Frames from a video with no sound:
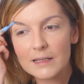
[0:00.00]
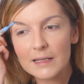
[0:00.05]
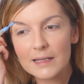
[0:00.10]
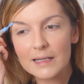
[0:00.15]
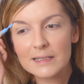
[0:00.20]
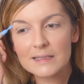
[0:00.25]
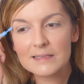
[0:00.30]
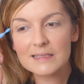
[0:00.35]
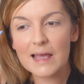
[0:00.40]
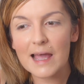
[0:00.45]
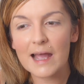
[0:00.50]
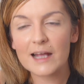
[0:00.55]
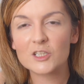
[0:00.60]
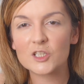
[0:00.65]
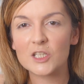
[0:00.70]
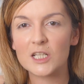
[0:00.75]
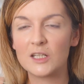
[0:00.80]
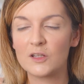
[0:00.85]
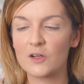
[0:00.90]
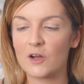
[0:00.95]
it's
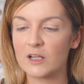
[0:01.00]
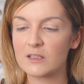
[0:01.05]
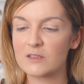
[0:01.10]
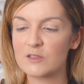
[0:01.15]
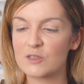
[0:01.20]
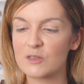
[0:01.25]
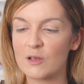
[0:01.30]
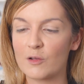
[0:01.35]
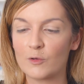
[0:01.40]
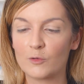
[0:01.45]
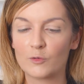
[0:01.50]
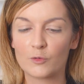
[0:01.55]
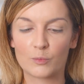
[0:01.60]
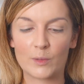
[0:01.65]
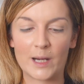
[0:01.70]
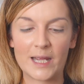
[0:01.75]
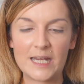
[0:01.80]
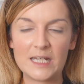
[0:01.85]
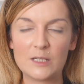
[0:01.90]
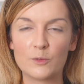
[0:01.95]
actually not so
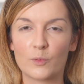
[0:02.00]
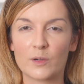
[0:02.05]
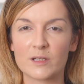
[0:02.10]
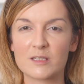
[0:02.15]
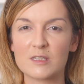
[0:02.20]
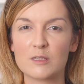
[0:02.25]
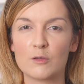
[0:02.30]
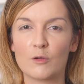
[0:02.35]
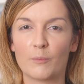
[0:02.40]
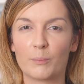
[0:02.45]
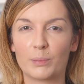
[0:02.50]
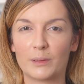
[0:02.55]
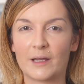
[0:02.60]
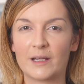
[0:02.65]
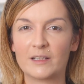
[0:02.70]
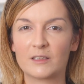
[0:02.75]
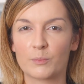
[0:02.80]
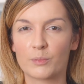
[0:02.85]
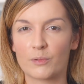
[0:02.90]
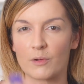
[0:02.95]
great once you
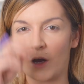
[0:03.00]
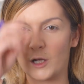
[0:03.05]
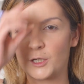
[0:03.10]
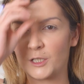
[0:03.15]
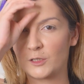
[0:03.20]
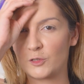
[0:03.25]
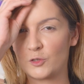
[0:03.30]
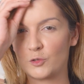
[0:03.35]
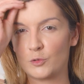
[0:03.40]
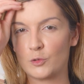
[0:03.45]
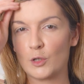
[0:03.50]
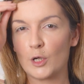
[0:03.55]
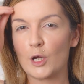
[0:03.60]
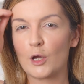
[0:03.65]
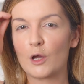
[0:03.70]
apply the product to